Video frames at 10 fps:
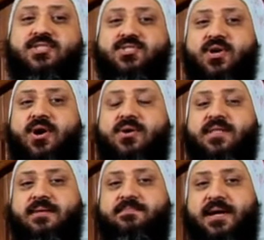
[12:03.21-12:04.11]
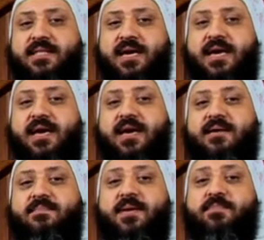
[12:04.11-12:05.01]
soul, and body
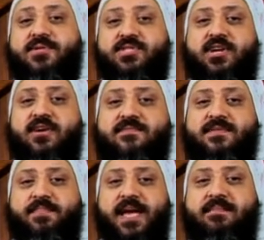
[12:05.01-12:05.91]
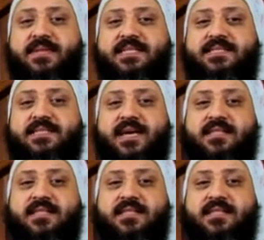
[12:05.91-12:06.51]
be preserved blameless